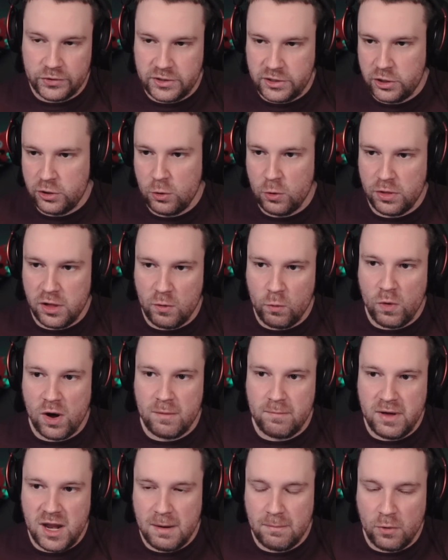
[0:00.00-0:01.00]
to the
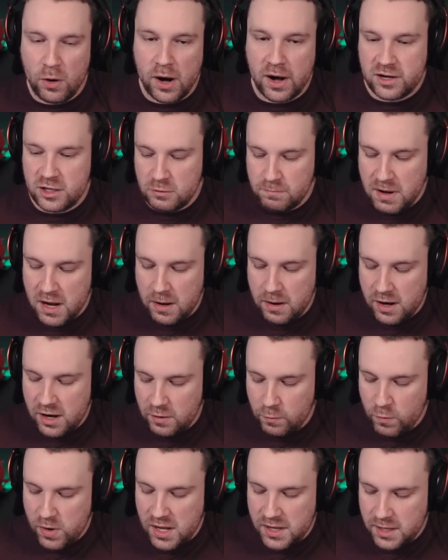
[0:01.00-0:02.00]
1-minute mark to pair
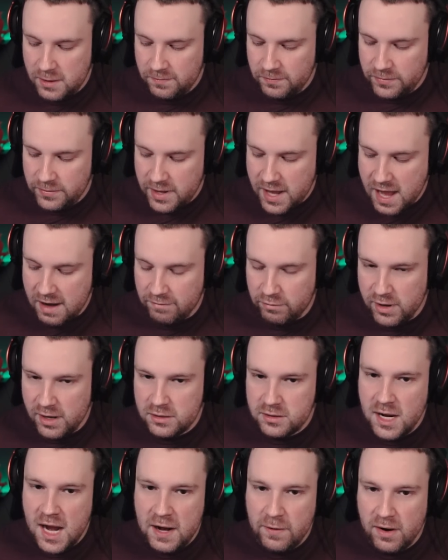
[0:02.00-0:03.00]
it with every
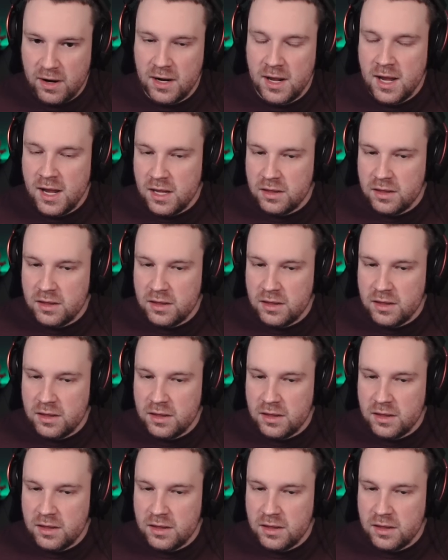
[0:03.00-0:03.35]
Tyrant,